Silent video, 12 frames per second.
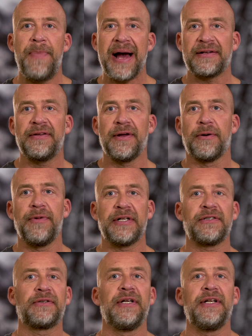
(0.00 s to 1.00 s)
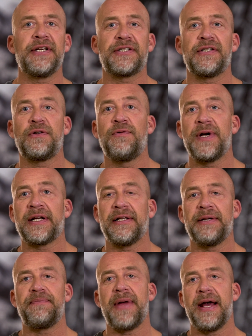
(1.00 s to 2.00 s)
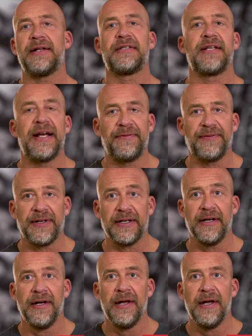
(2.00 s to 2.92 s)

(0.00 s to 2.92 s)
back to their original condition quickly and safely.